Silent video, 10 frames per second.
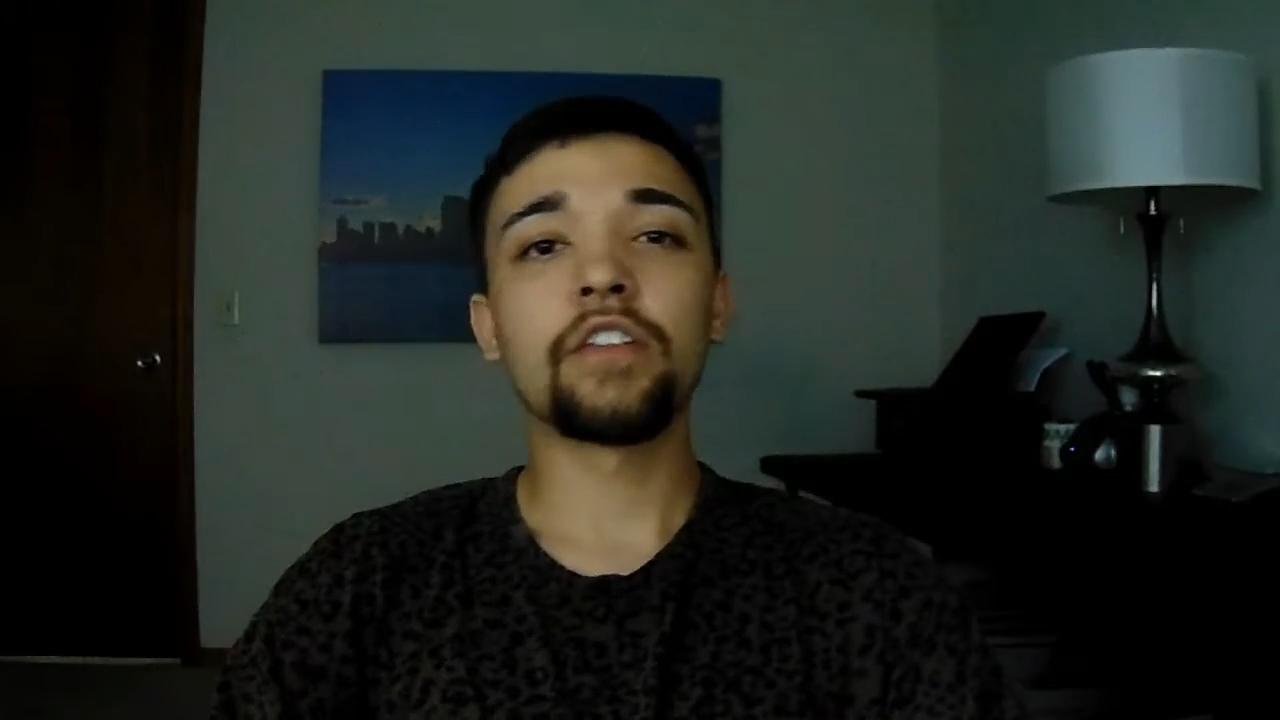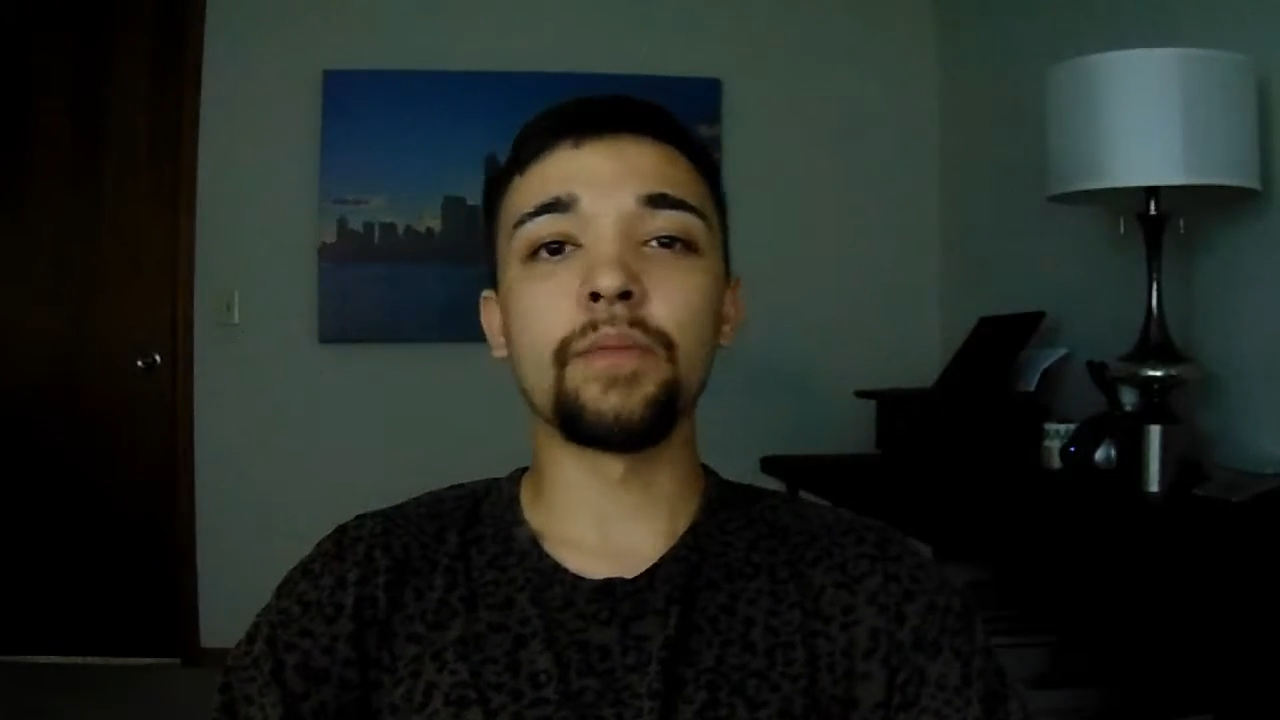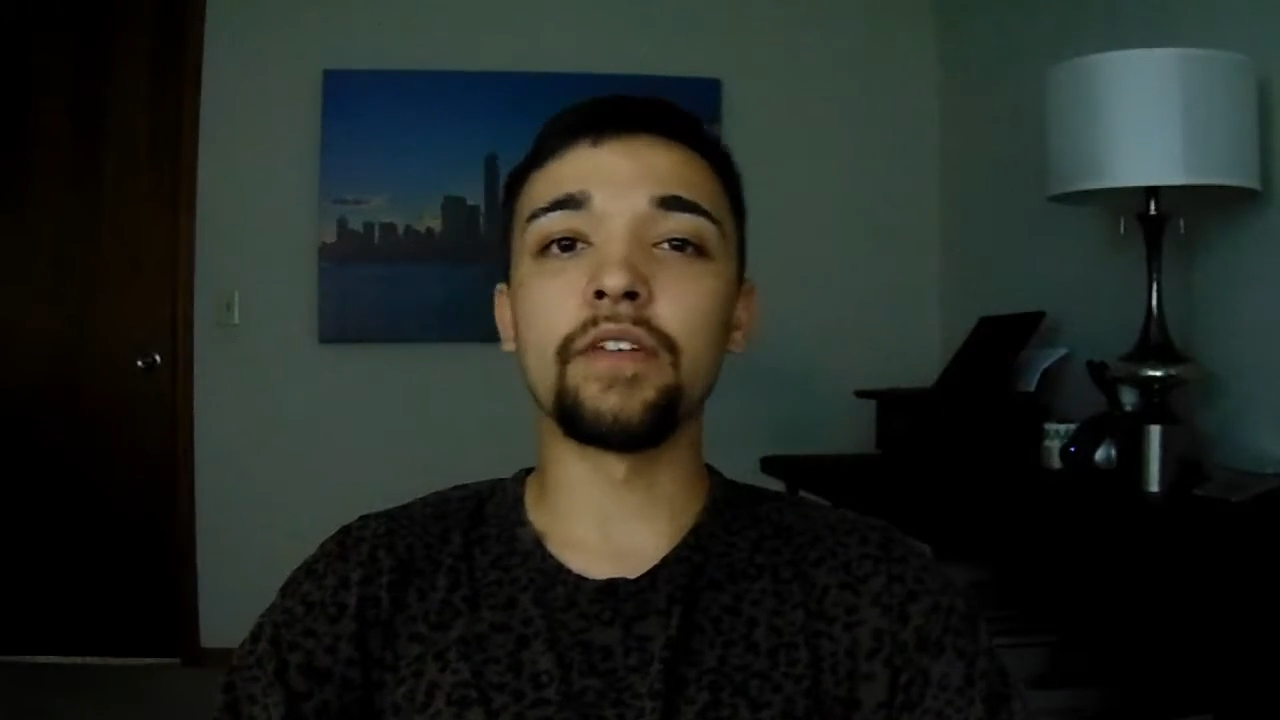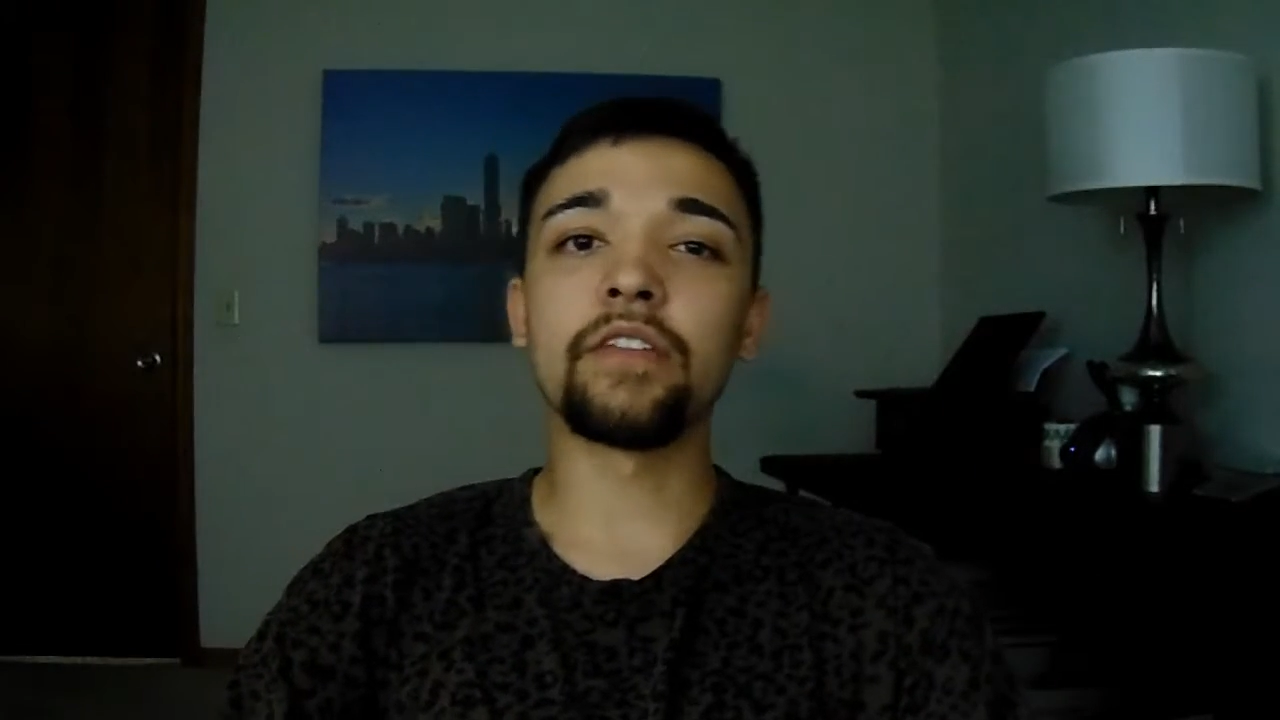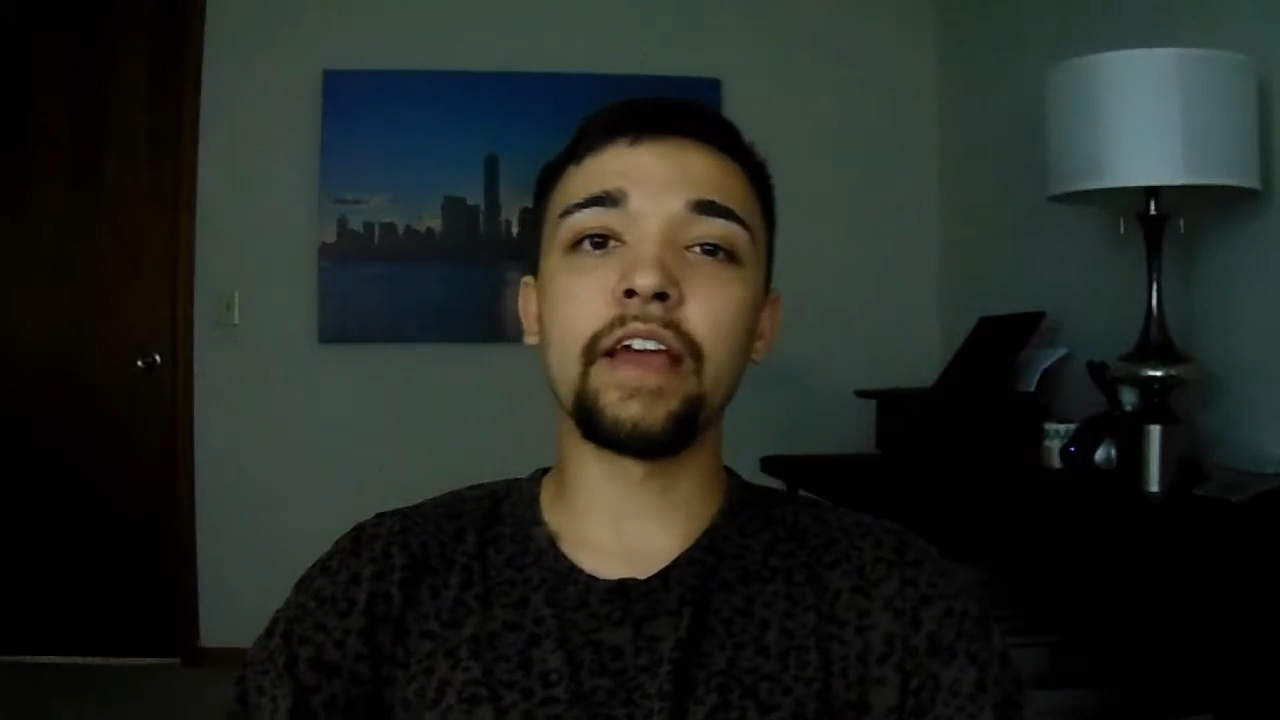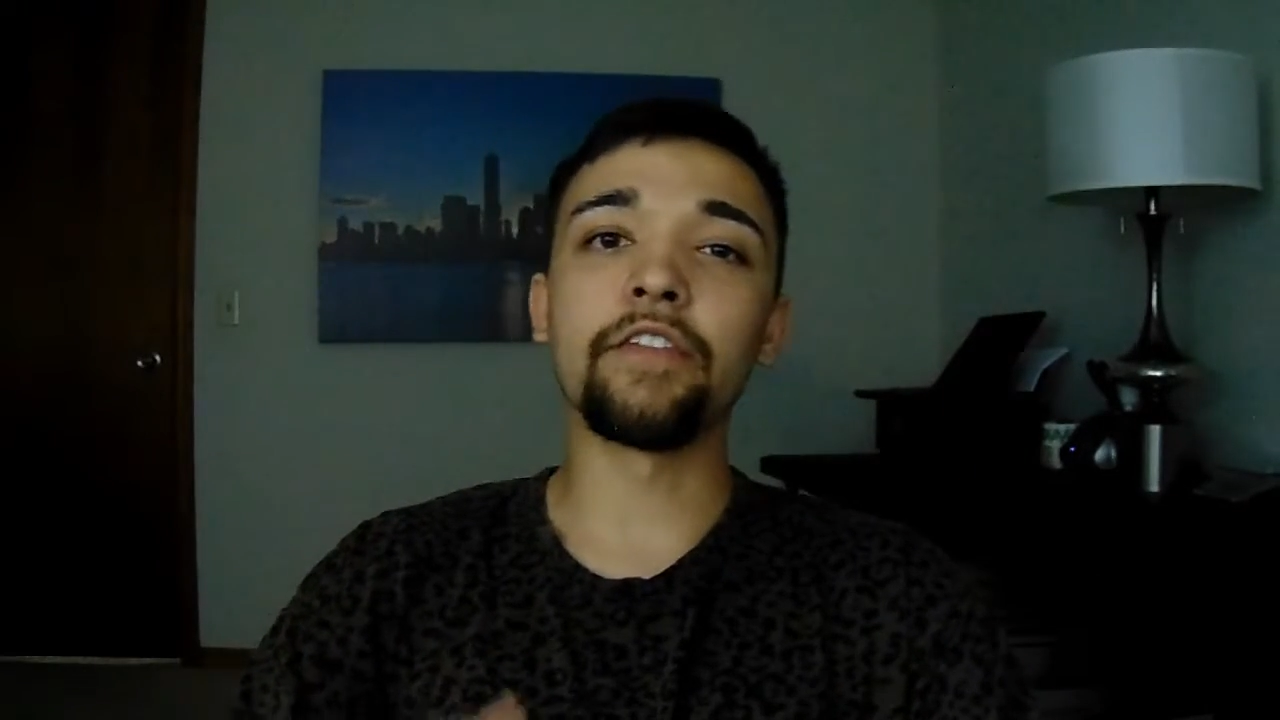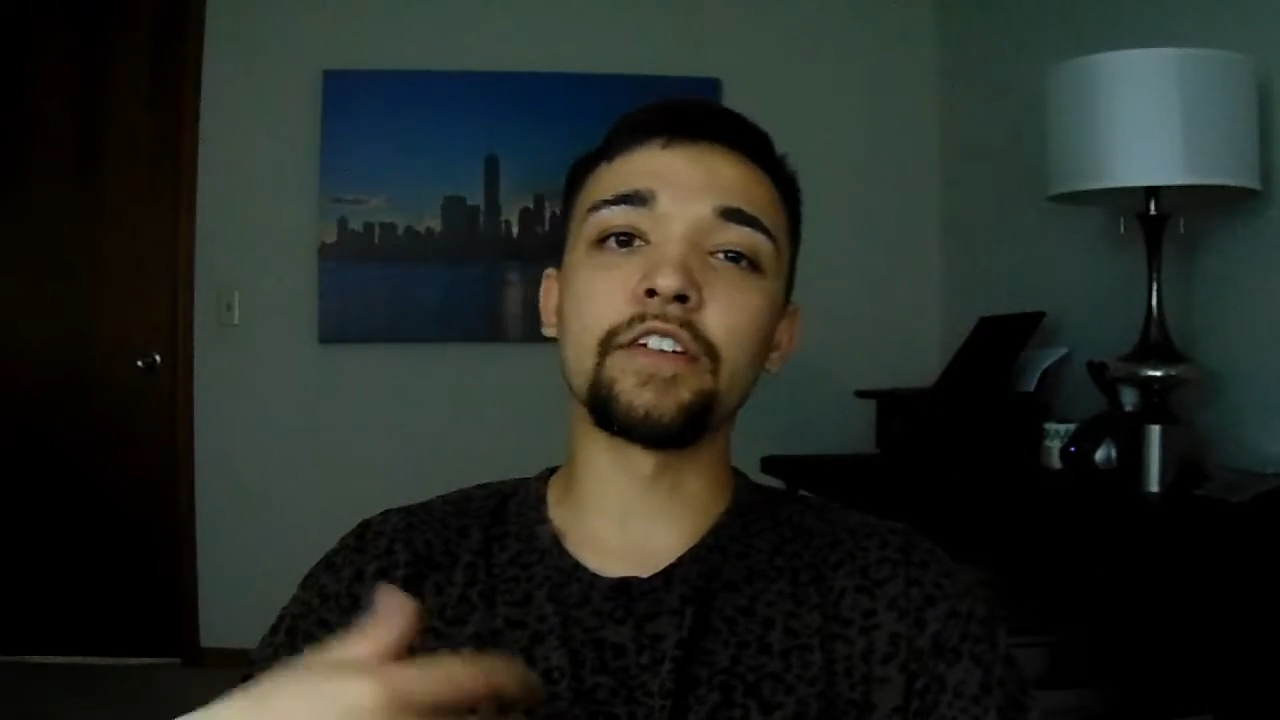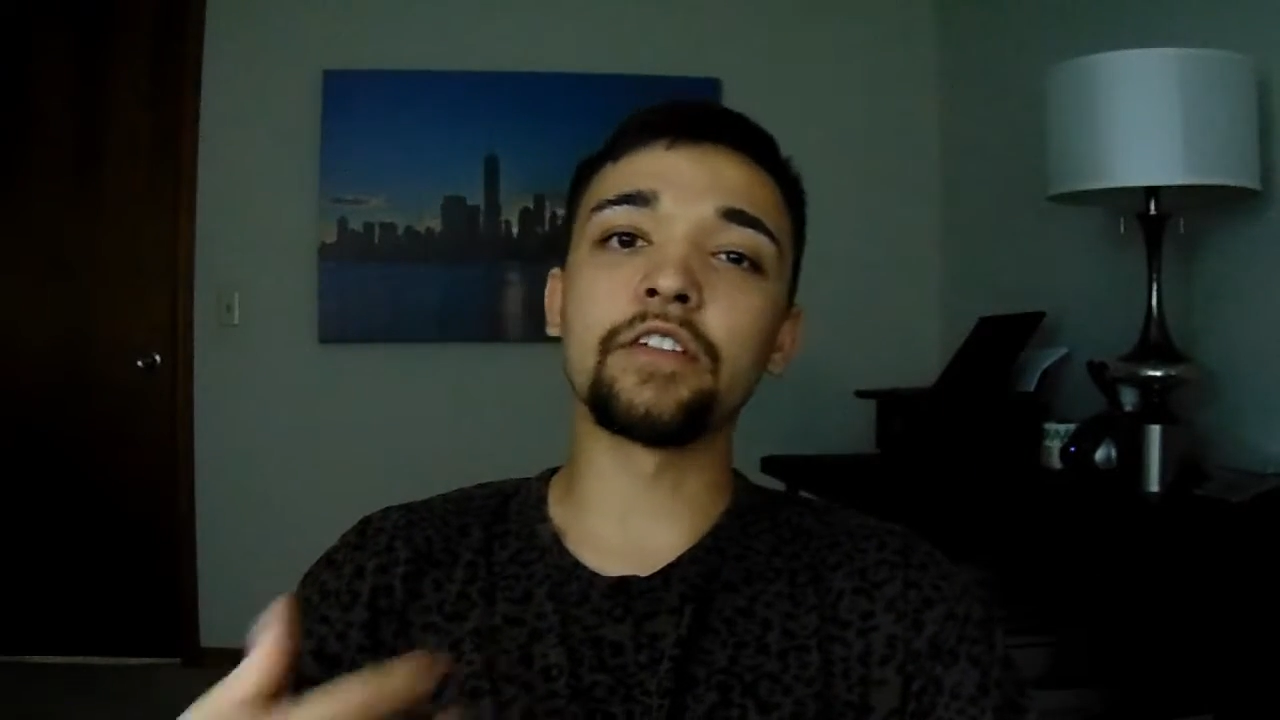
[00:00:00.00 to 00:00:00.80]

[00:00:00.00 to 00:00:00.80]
some insane